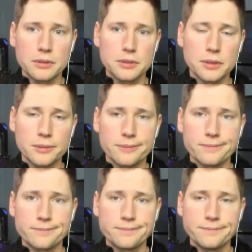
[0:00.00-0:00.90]
So
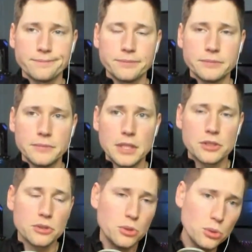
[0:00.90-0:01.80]

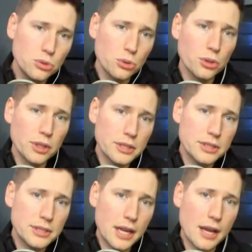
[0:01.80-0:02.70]
it's new Turing
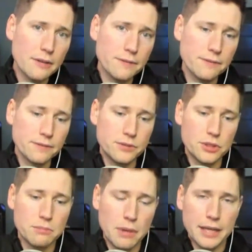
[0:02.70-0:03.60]
stuff,
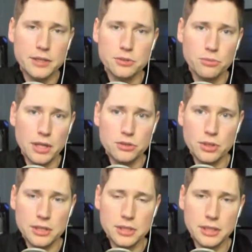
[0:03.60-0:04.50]
just minus ray
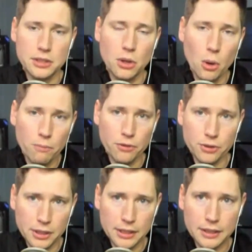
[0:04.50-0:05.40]
tracing, and
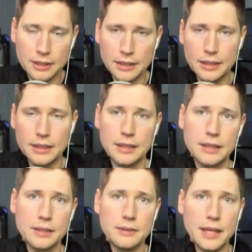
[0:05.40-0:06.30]
hopefully
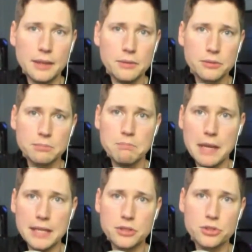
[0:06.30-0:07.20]
that
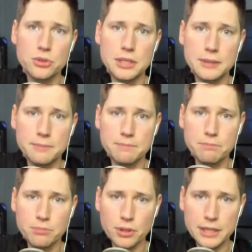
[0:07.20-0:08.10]
mainstream
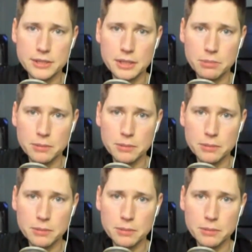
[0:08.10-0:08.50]
price that